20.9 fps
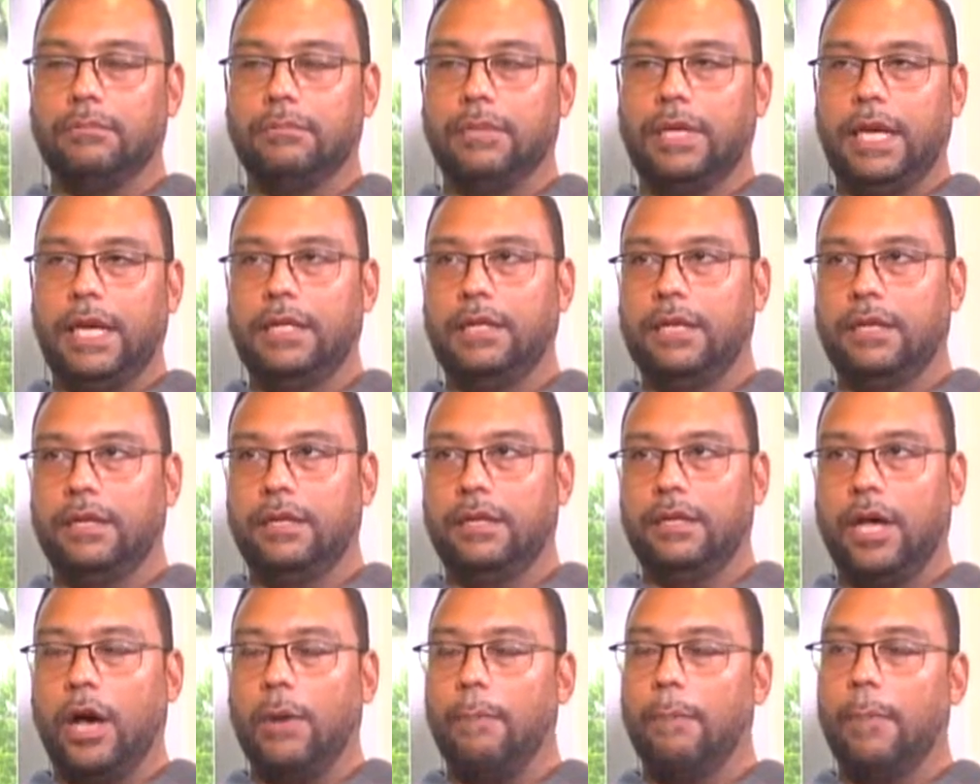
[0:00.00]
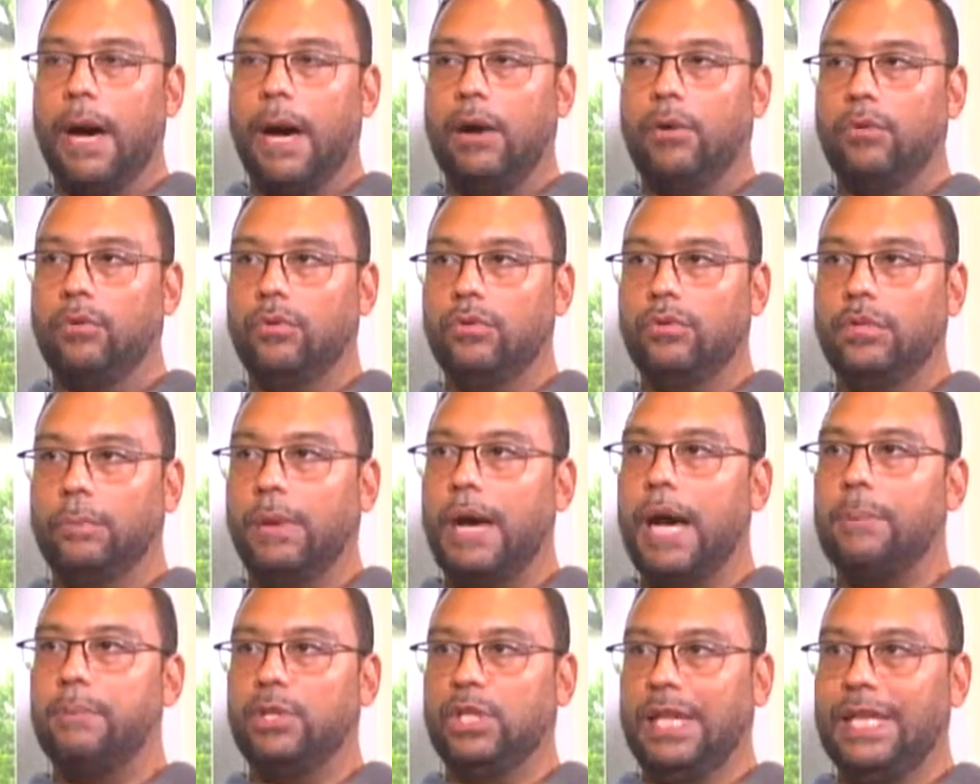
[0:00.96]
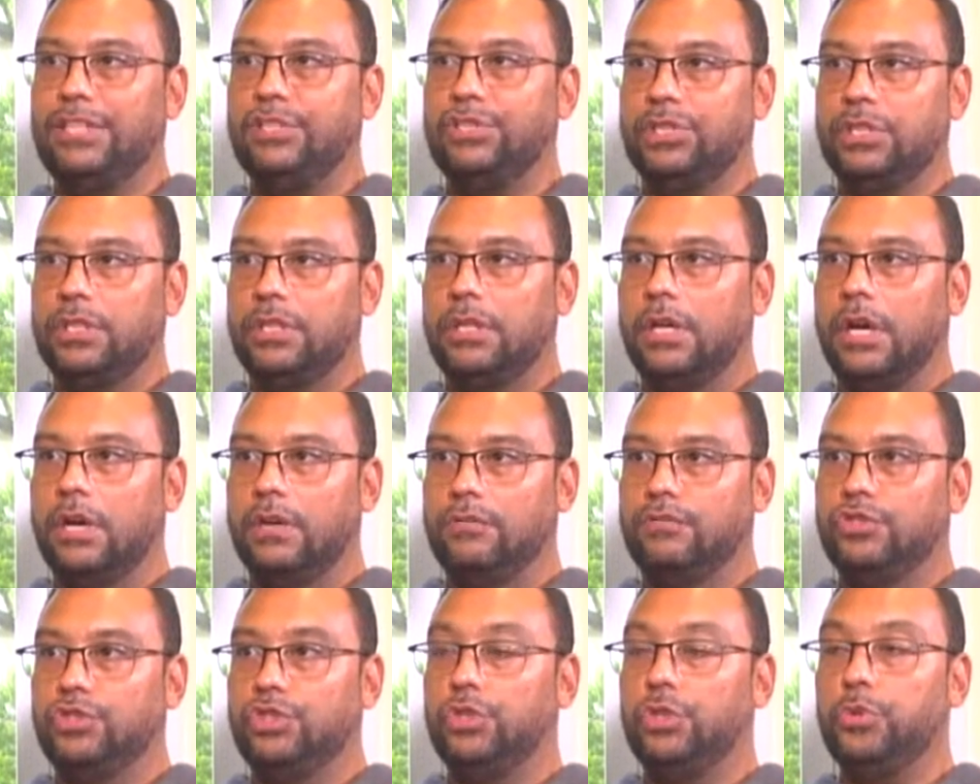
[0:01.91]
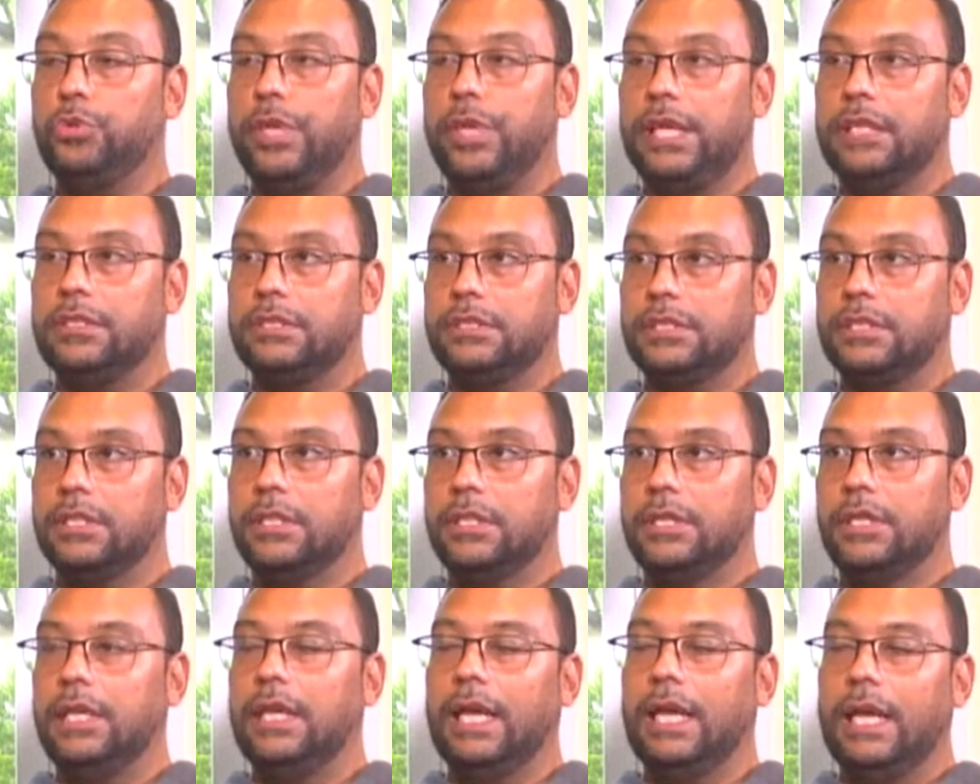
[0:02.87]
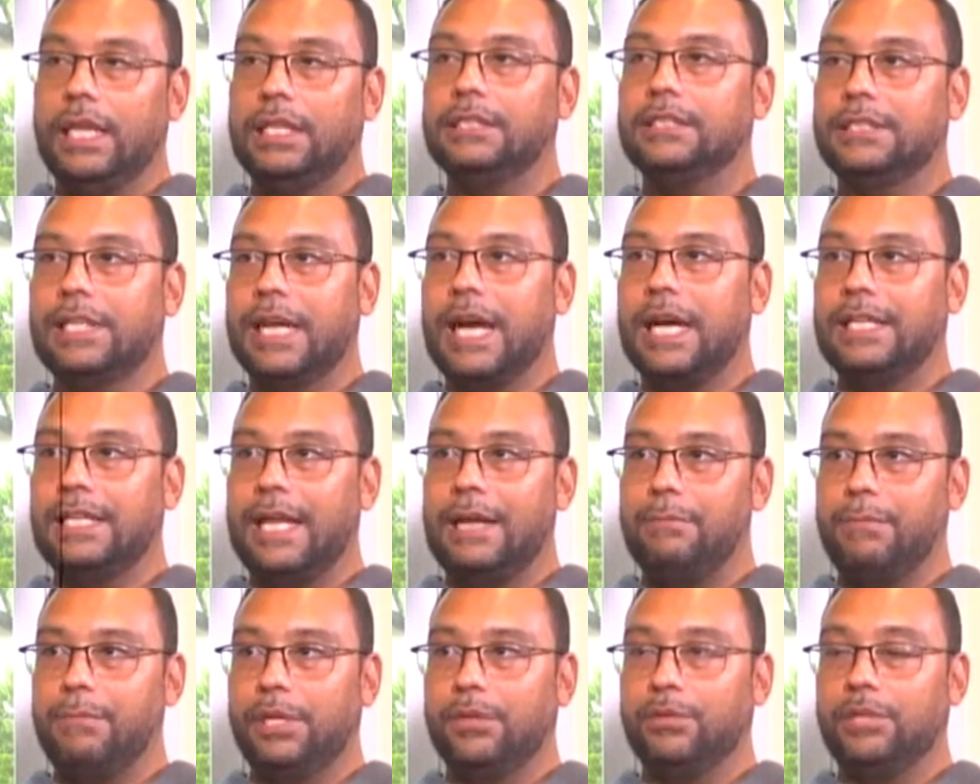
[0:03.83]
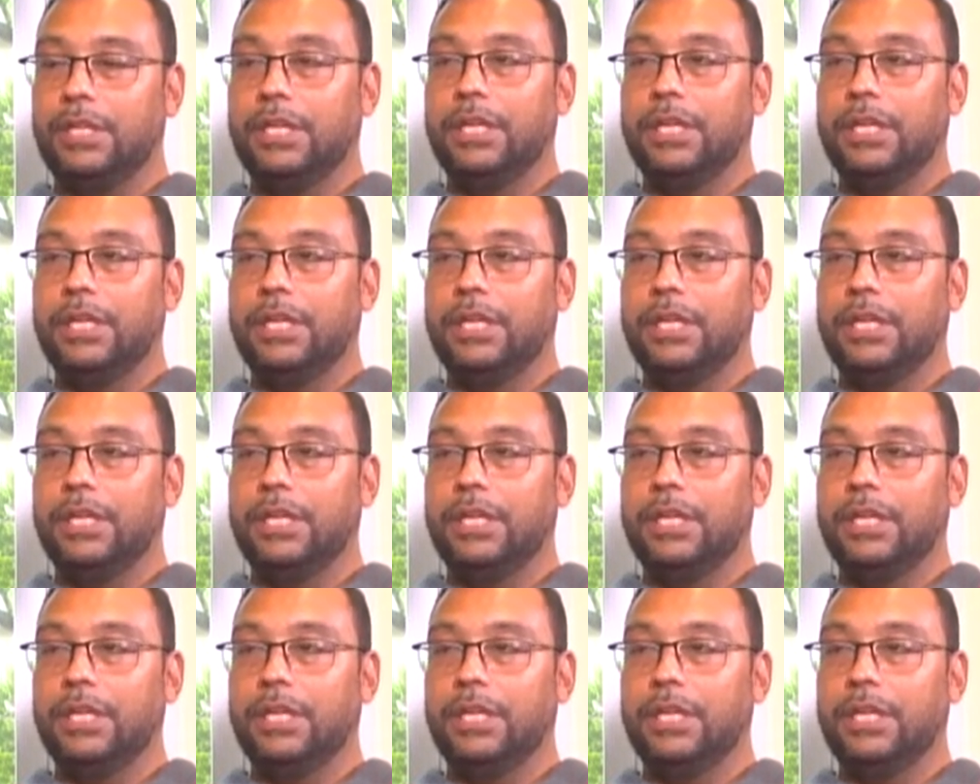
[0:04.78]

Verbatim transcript: and the population of students inside that building.